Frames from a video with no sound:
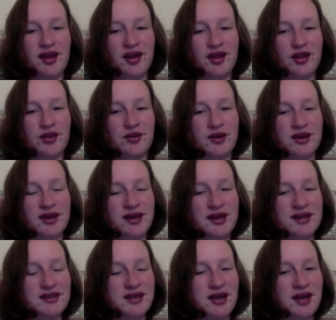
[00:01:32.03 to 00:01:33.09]
three
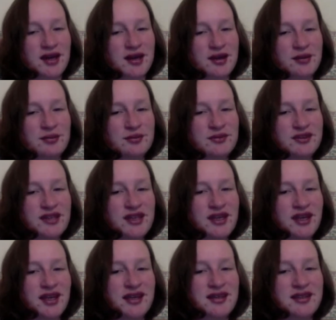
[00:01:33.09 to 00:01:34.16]
times he
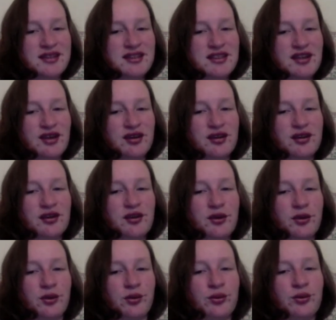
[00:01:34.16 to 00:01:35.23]
kissed her
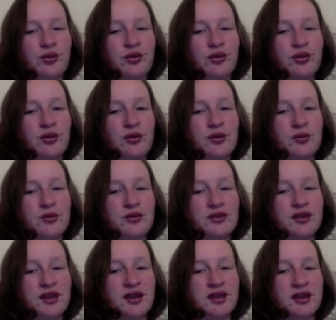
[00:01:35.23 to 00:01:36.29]
cold
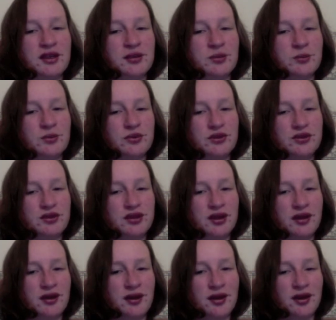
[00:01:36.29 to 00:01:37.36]
corpsey lips,
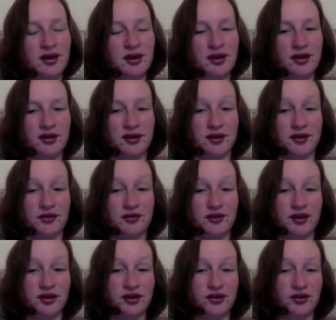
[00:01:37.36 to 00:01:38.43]
and he fell
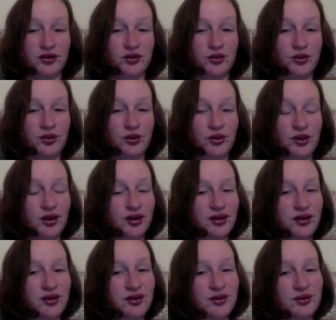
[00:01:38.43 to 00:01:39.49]
into her
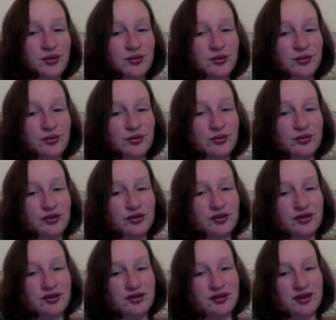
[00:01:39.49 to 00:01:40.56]
arms
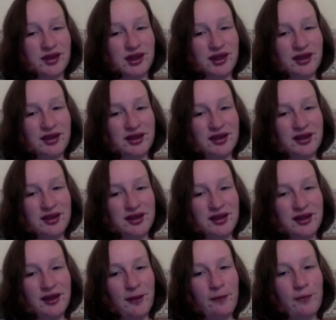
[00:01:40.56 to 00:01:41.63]

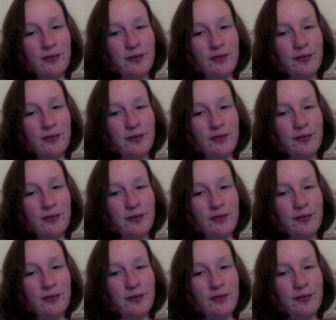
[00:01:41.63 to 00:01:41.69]
asleep.